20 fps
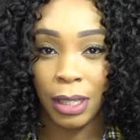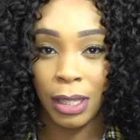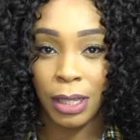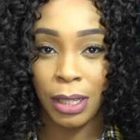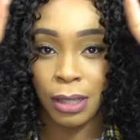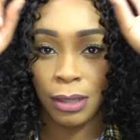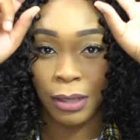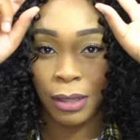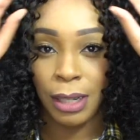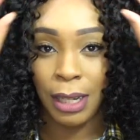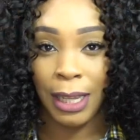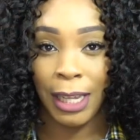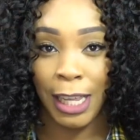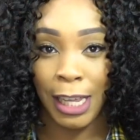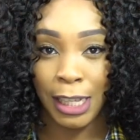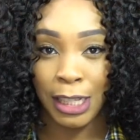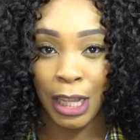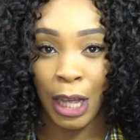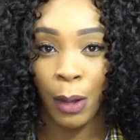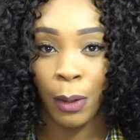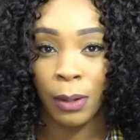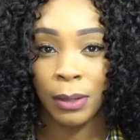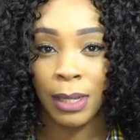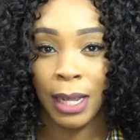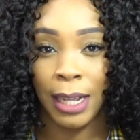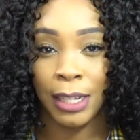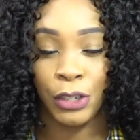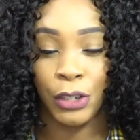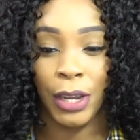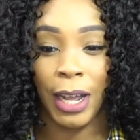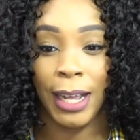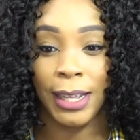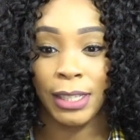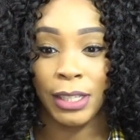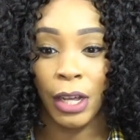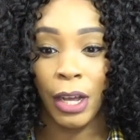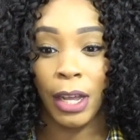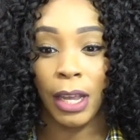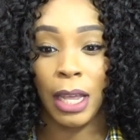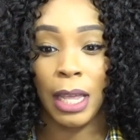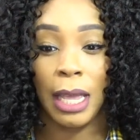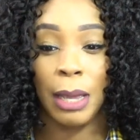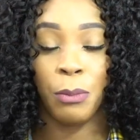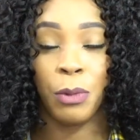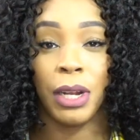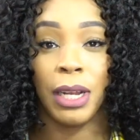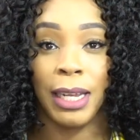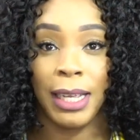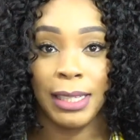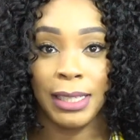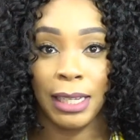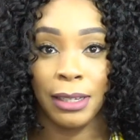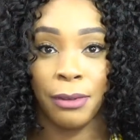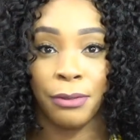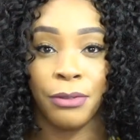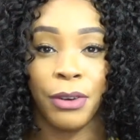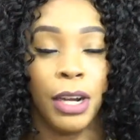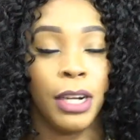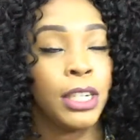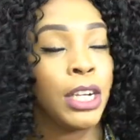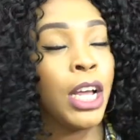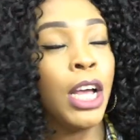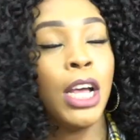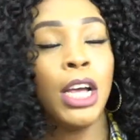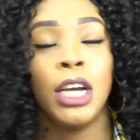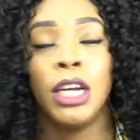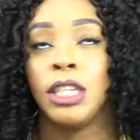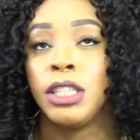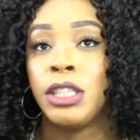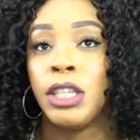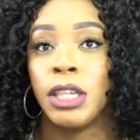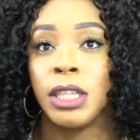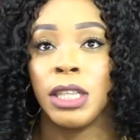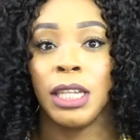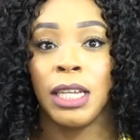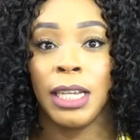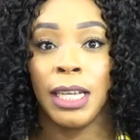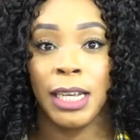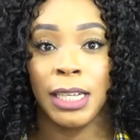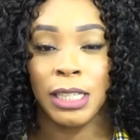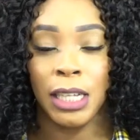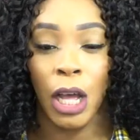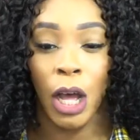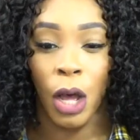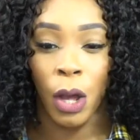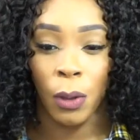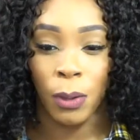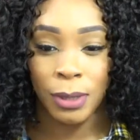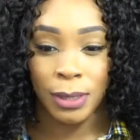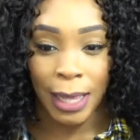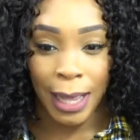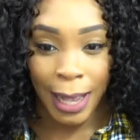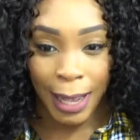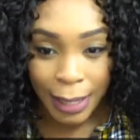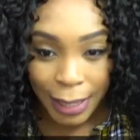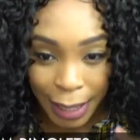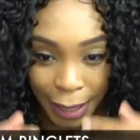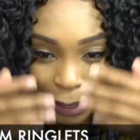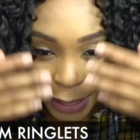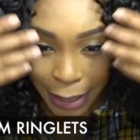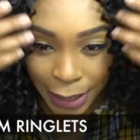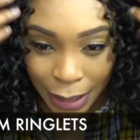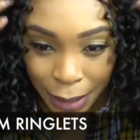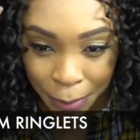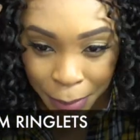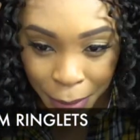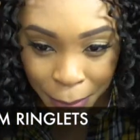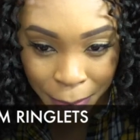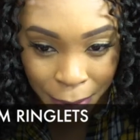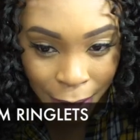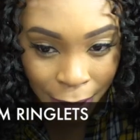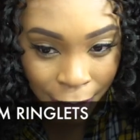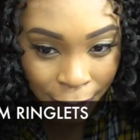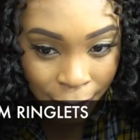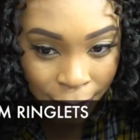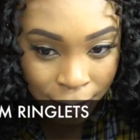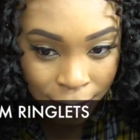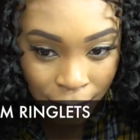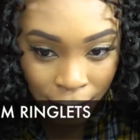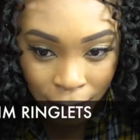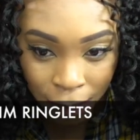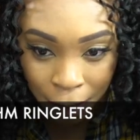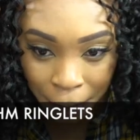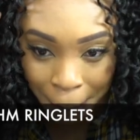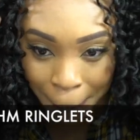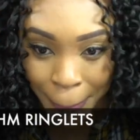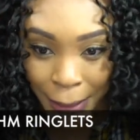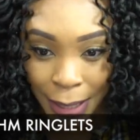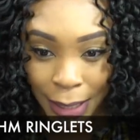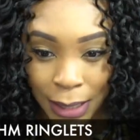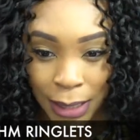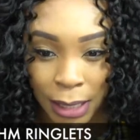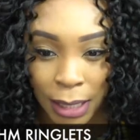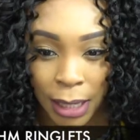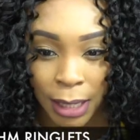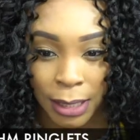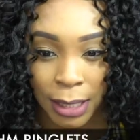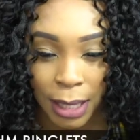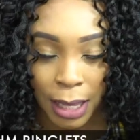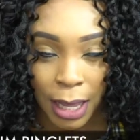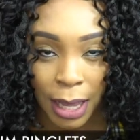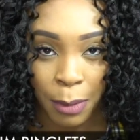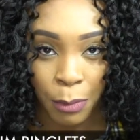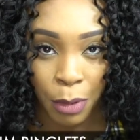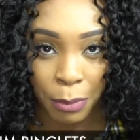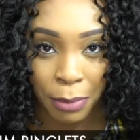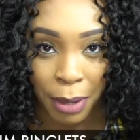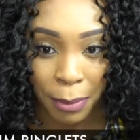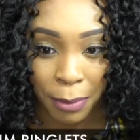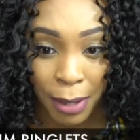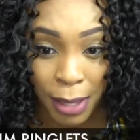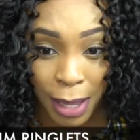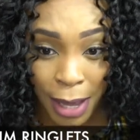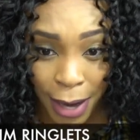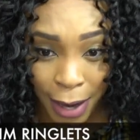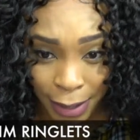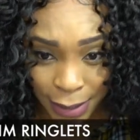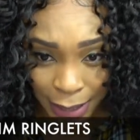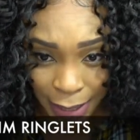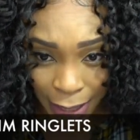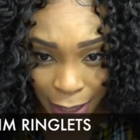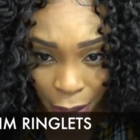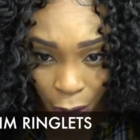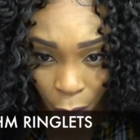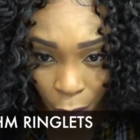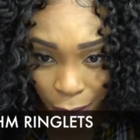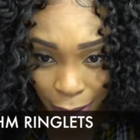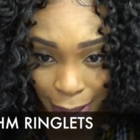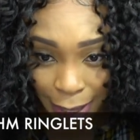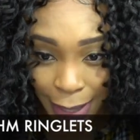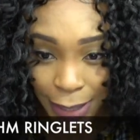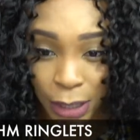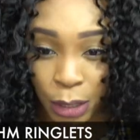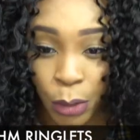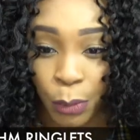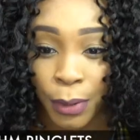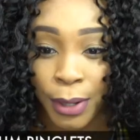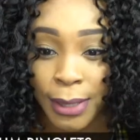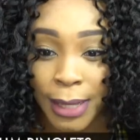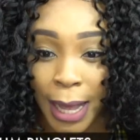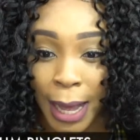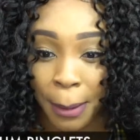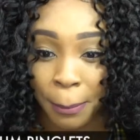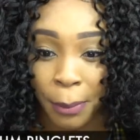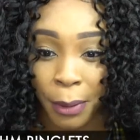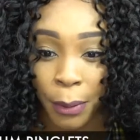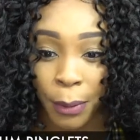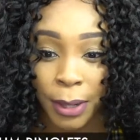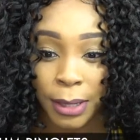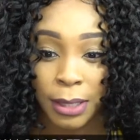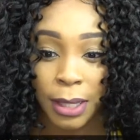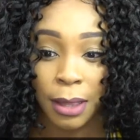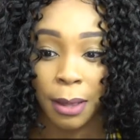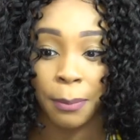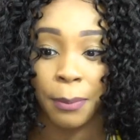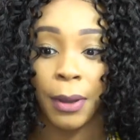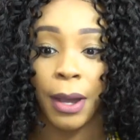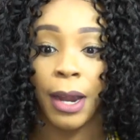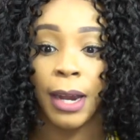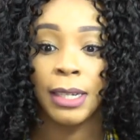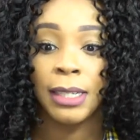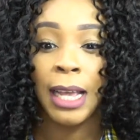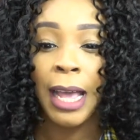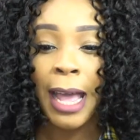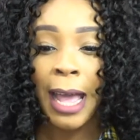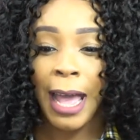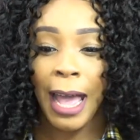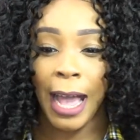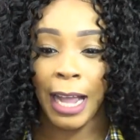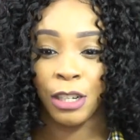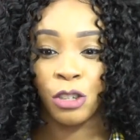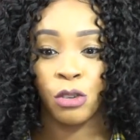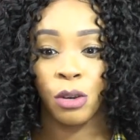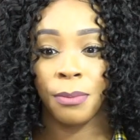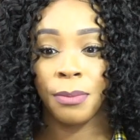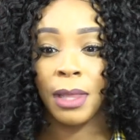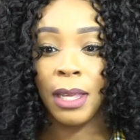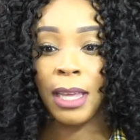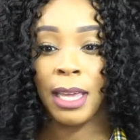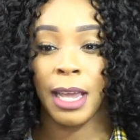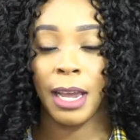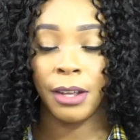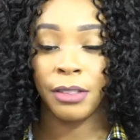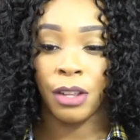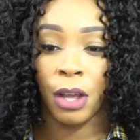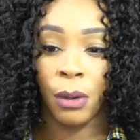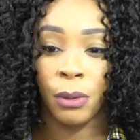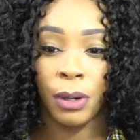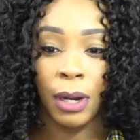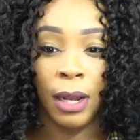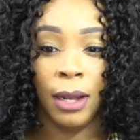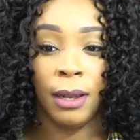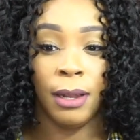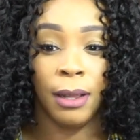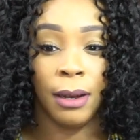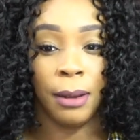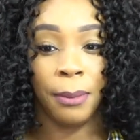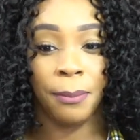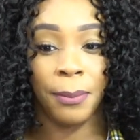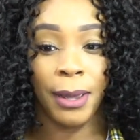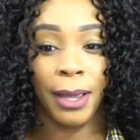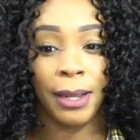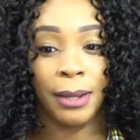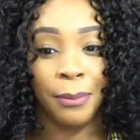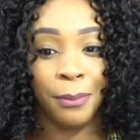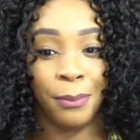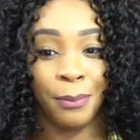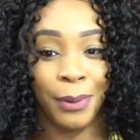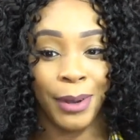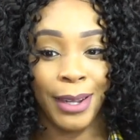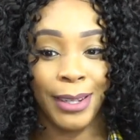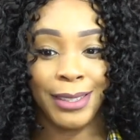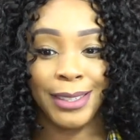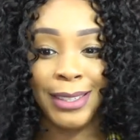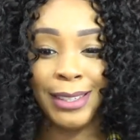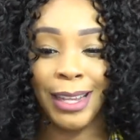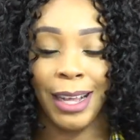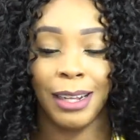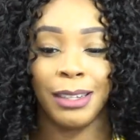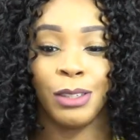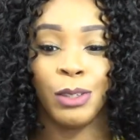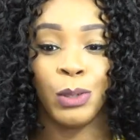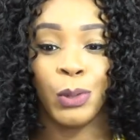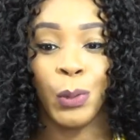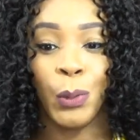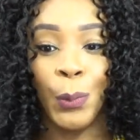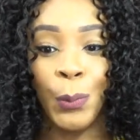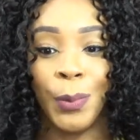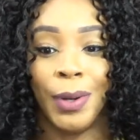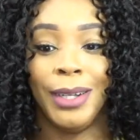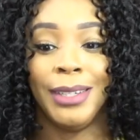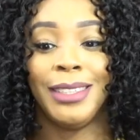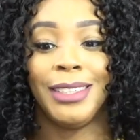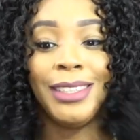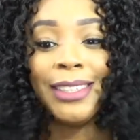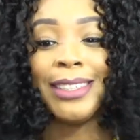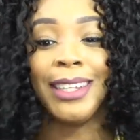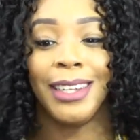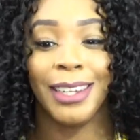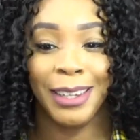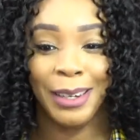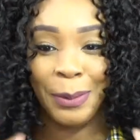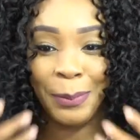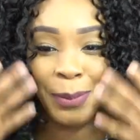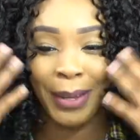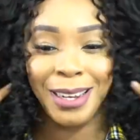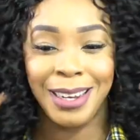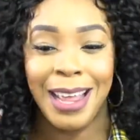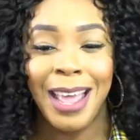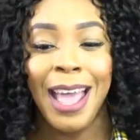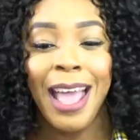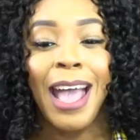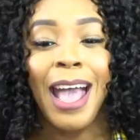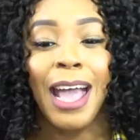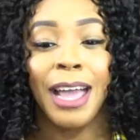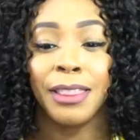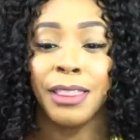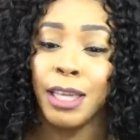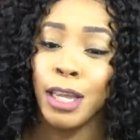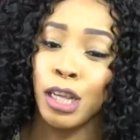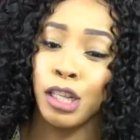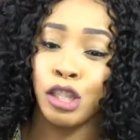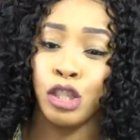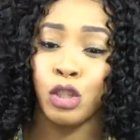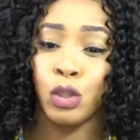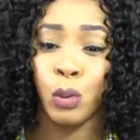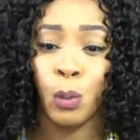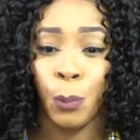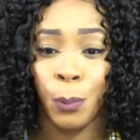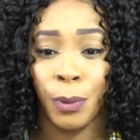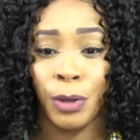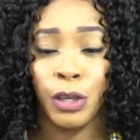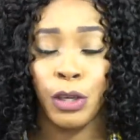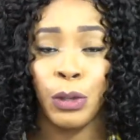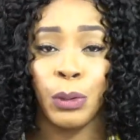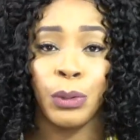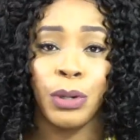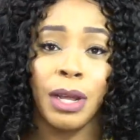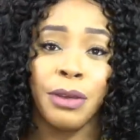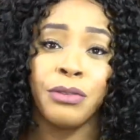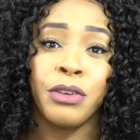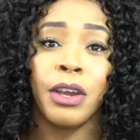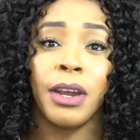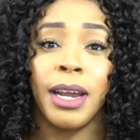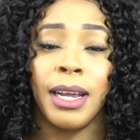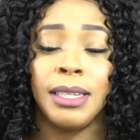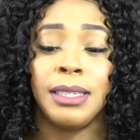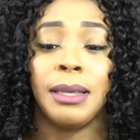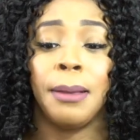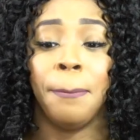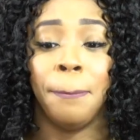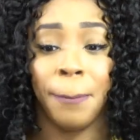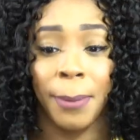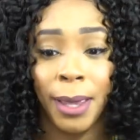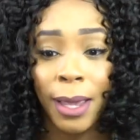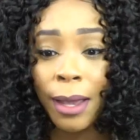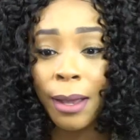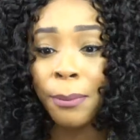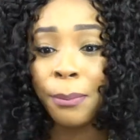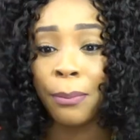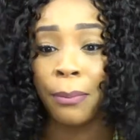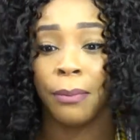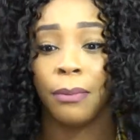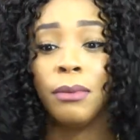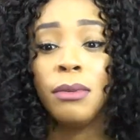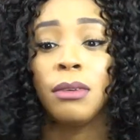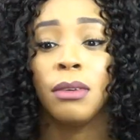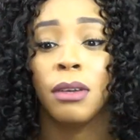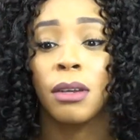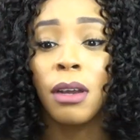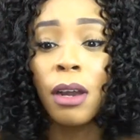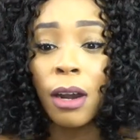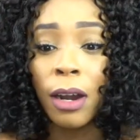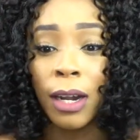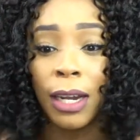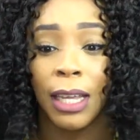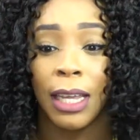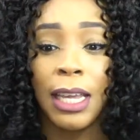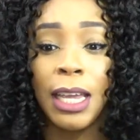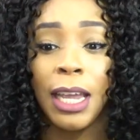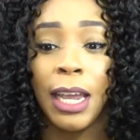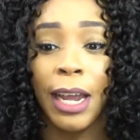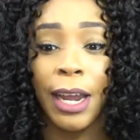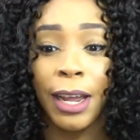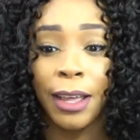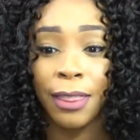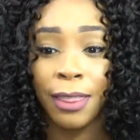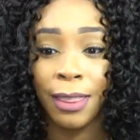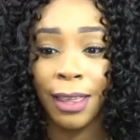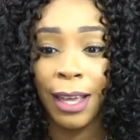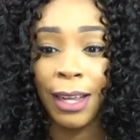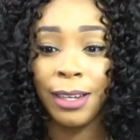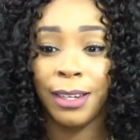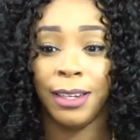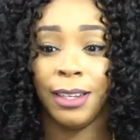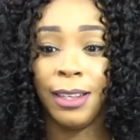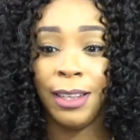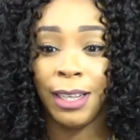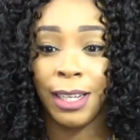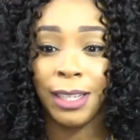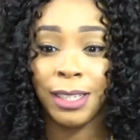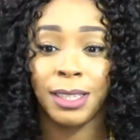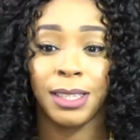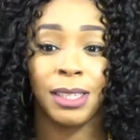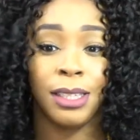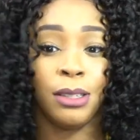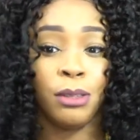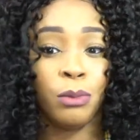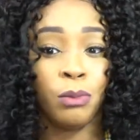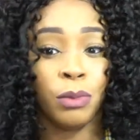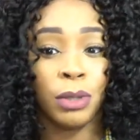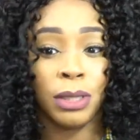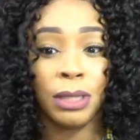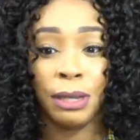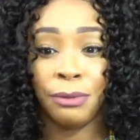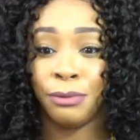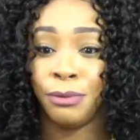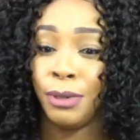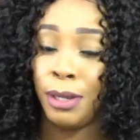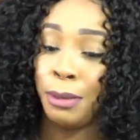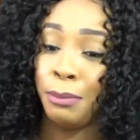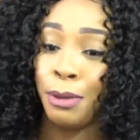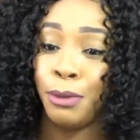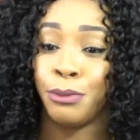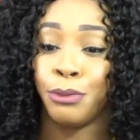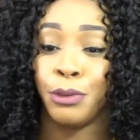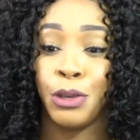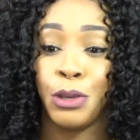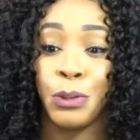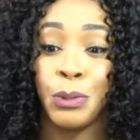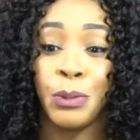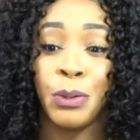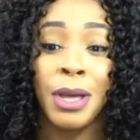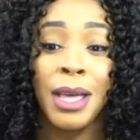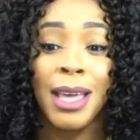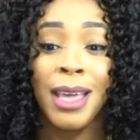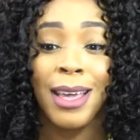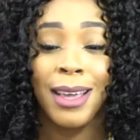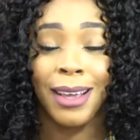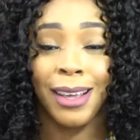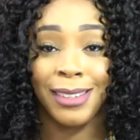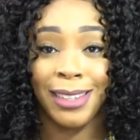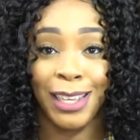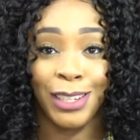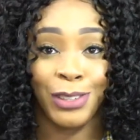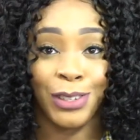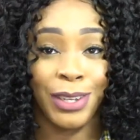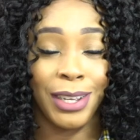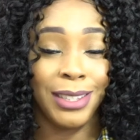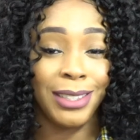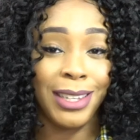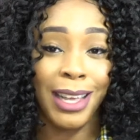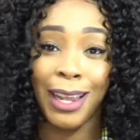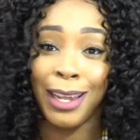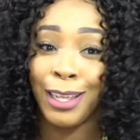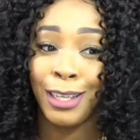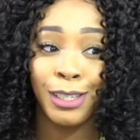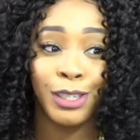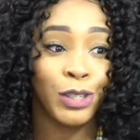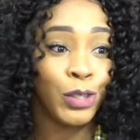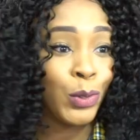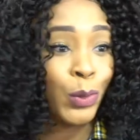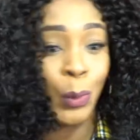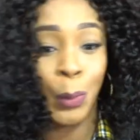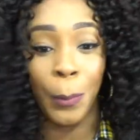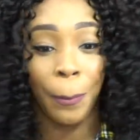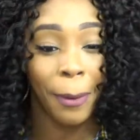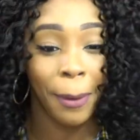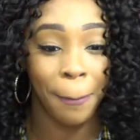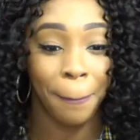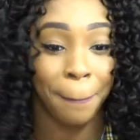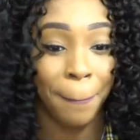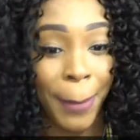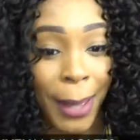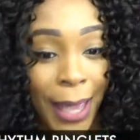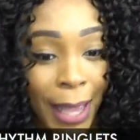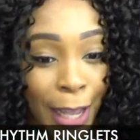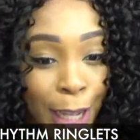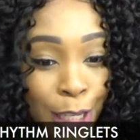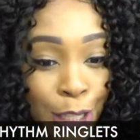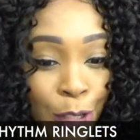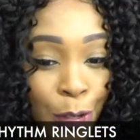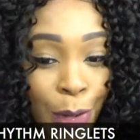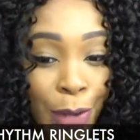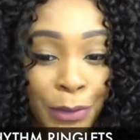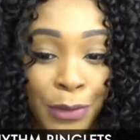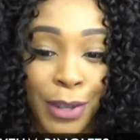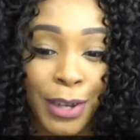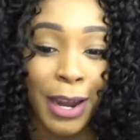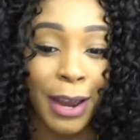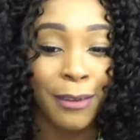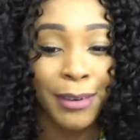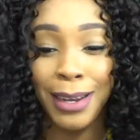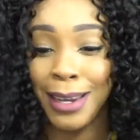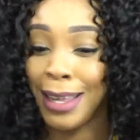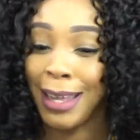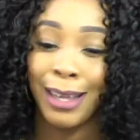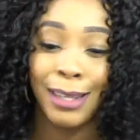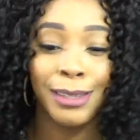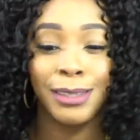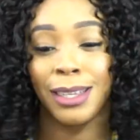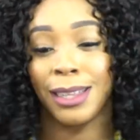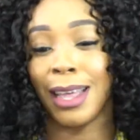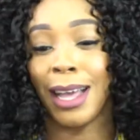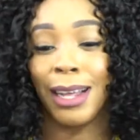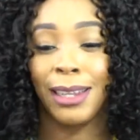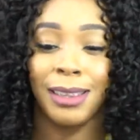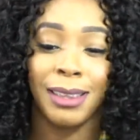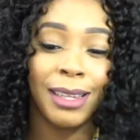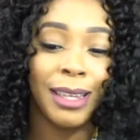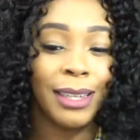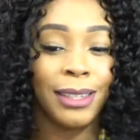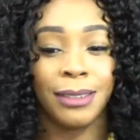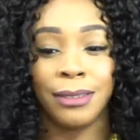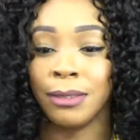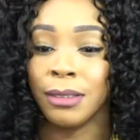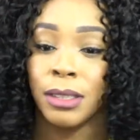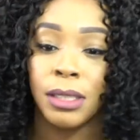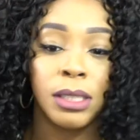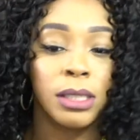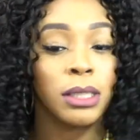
the lace out. As you guys saw, it came with lace at the front. Took the lace out and I laid the baby hairs a little bit because it came with baby hairs, and all I had to do was add powder to the part. I trimmed the hair down a little bit, but not too much, just a little bit. I think it's super cute. If you're into big curly hair, then this will definitely be for you, because as you can tell, it's super big. So if you're not really into that, then